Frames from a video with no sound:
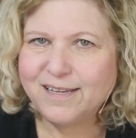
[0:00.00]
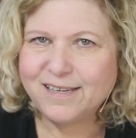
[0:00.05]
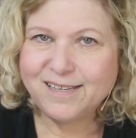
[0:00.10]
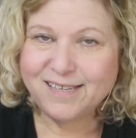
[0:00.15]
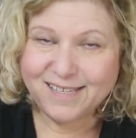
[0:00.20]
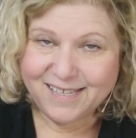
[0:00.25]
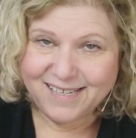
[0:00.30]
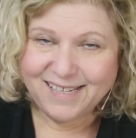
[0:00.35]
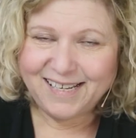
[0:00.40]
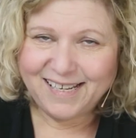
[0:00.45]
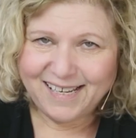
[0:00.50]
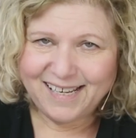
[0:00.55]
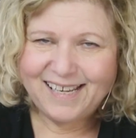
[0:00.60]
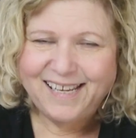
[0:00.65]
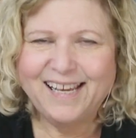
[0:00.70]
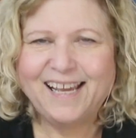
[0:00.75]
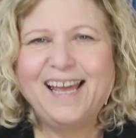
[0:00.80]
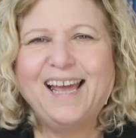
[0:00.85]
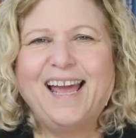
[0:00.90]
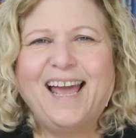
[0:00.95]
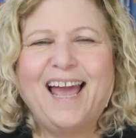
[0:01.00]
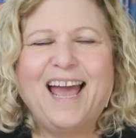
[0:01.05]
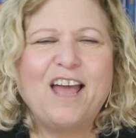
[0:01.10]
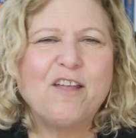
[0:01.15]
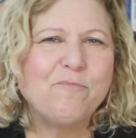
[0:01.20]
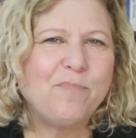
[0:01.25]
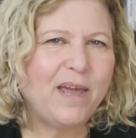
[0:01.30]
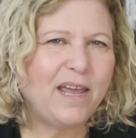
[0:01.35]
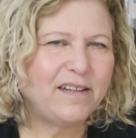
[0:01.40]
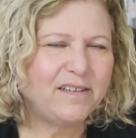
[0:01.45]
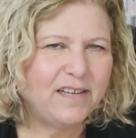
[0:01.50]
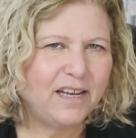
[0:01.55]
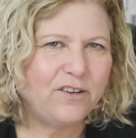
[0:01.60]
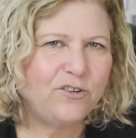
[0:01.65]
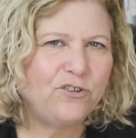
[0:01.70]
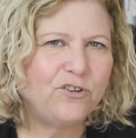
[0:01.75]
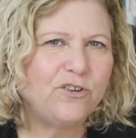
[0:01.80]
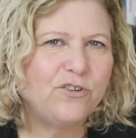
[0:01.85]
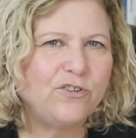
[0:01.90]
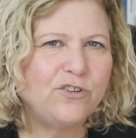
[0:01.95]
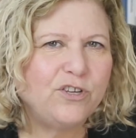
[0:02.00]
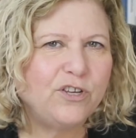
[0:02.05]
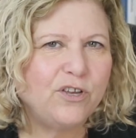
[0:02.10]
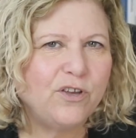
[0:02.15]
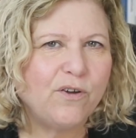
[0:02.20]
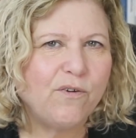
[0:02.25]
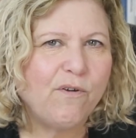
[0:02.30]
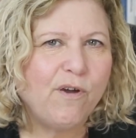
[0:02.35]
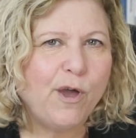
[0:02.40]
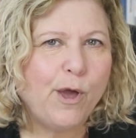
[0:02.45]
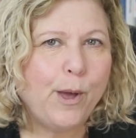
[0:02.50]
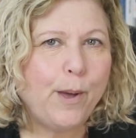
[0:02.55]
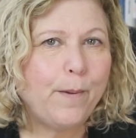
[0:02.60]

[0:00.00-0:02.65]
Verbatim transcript: see and pay attention to